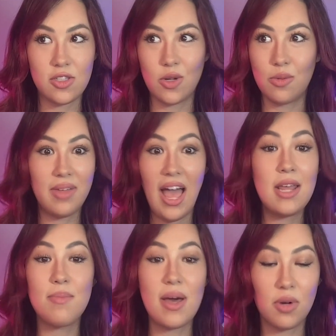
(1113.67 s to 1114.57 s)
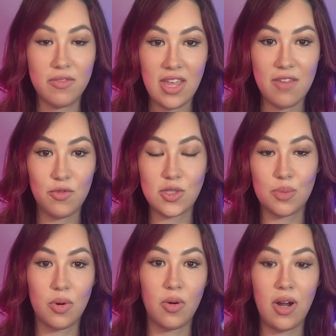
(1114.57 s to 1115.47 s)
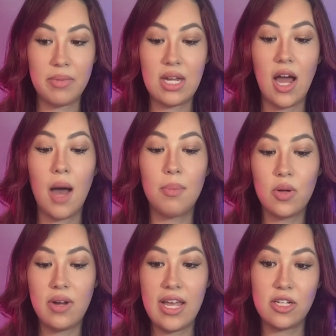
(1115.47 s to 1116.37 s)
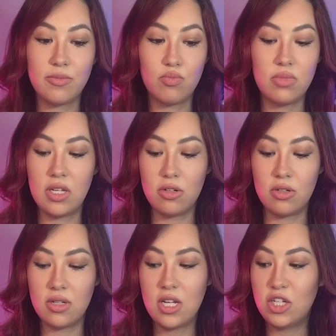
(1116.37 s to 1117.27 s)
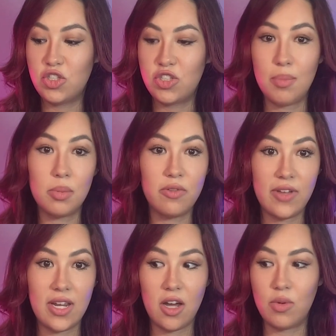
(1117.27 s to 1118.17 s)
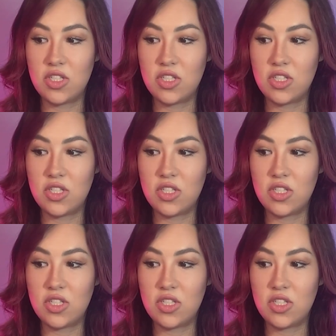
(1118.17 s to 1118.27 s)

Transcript: so any member of the influencer program can upload a little shoppable video,